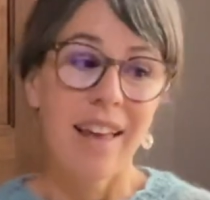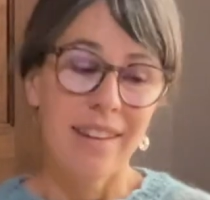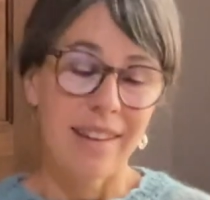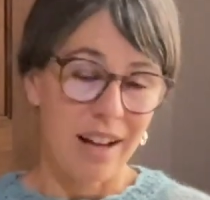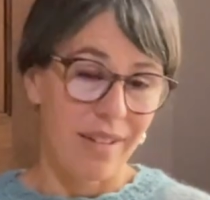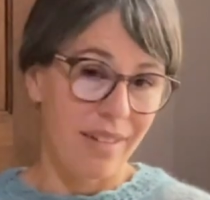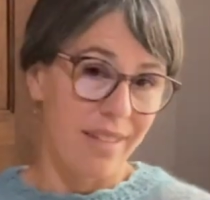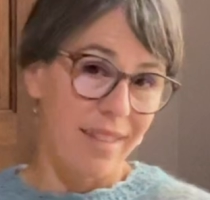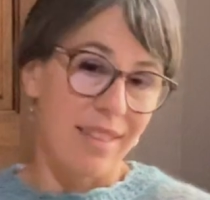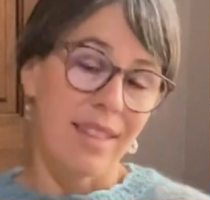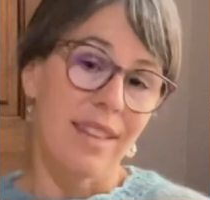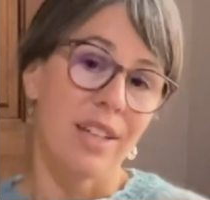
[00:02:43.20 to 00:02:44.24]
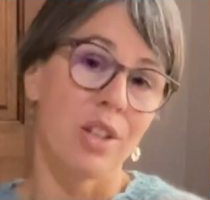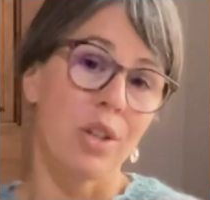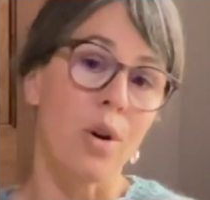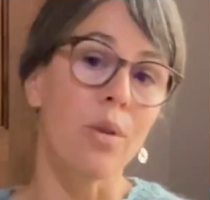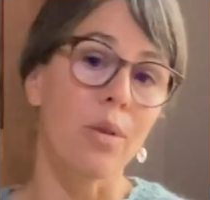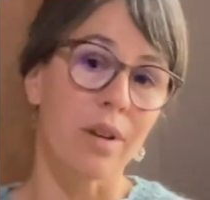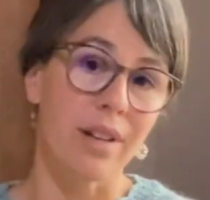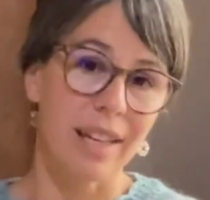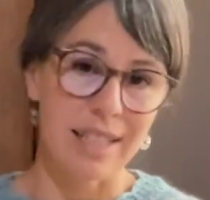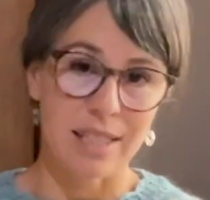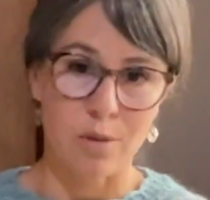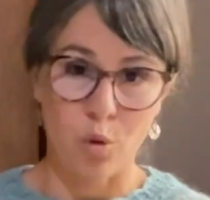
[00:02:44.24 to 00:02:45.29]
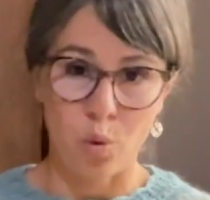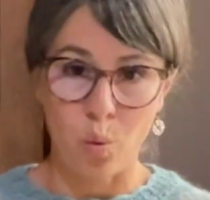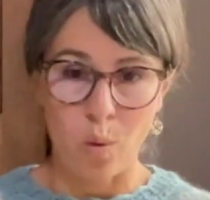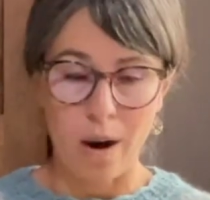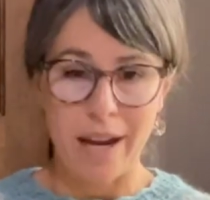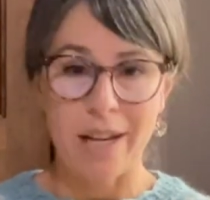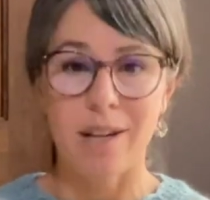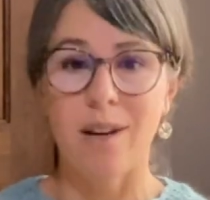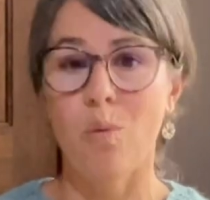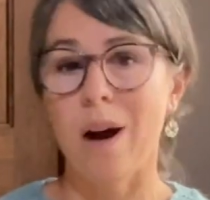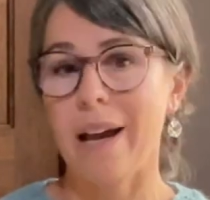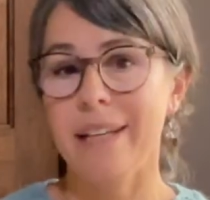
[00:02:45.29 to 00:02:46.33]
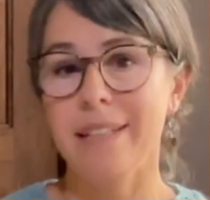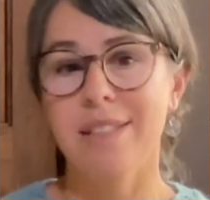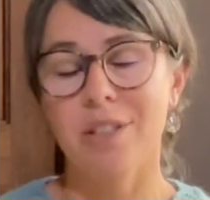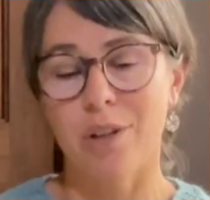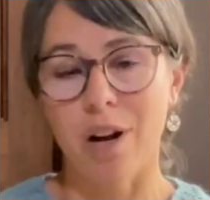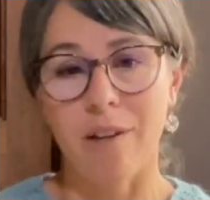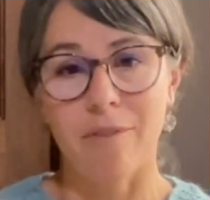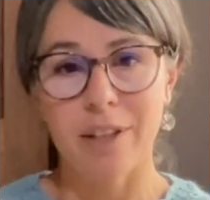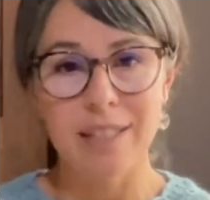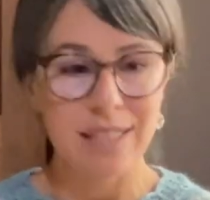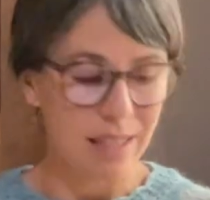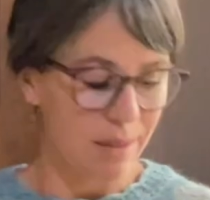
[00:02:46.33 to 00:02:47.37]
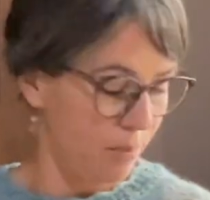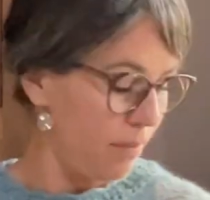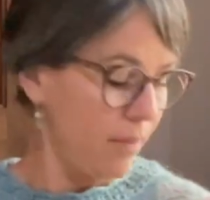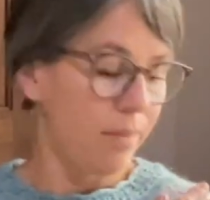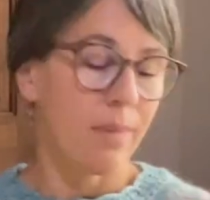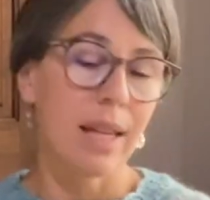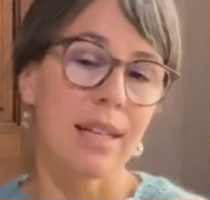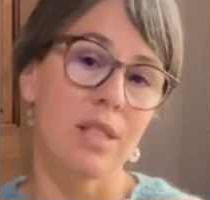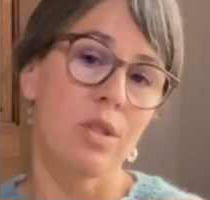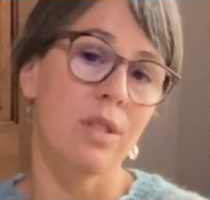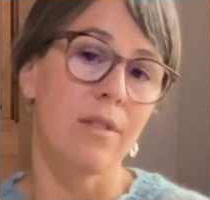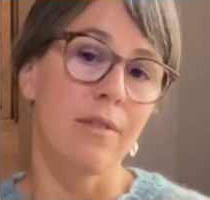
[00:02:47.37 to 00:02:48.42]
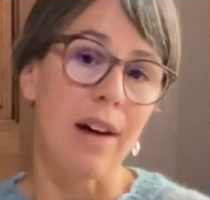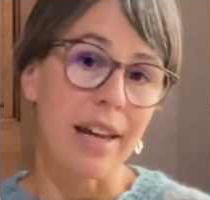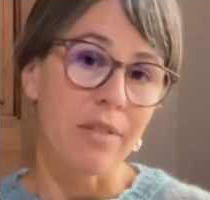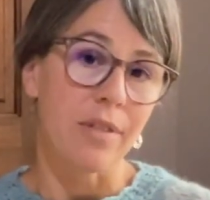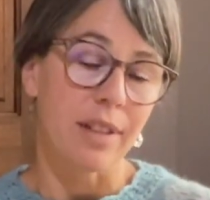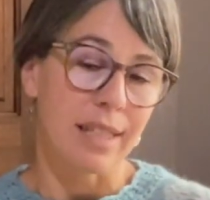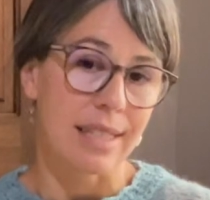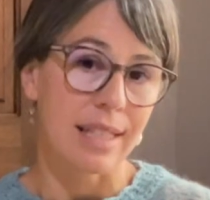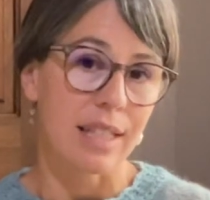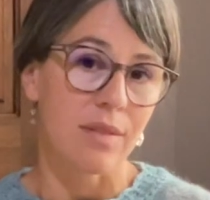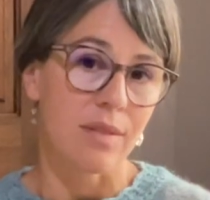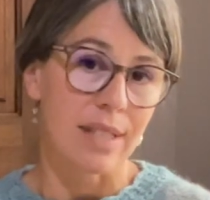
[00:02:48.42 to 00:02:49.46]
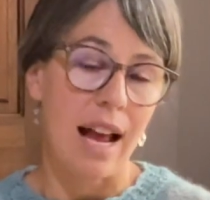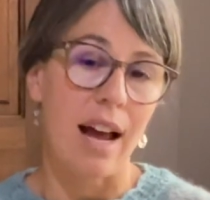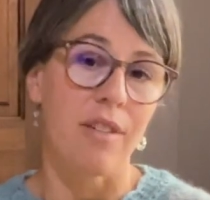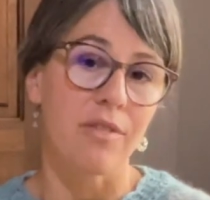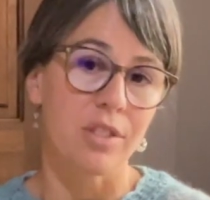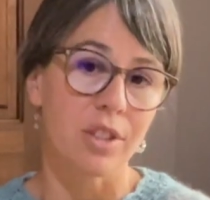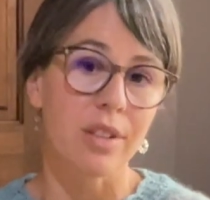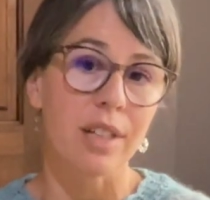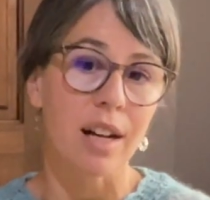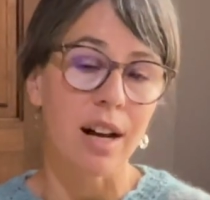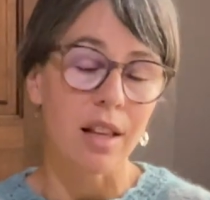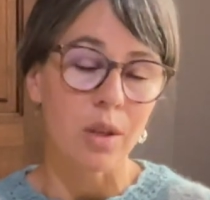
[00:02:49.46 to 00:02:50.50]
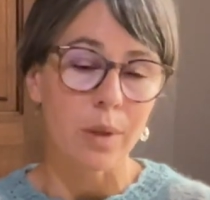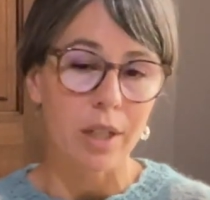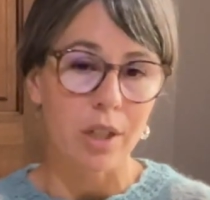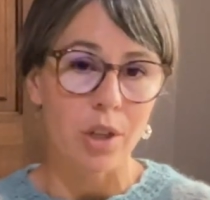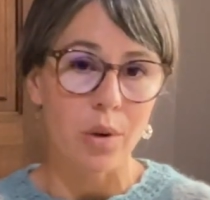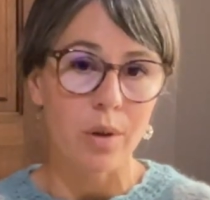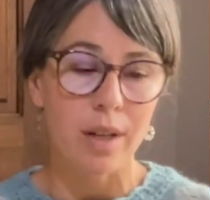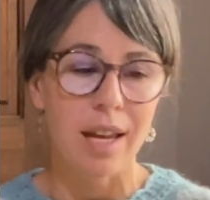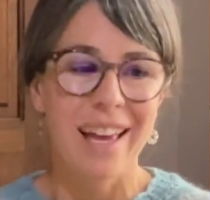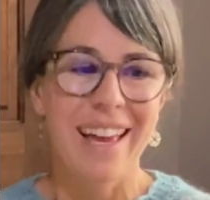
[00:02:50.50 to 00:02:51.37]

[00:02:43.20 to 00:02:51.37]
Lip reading: Now, the yoke gets quite a wide circumference because you divide for the sleeves after the colorwork yoke,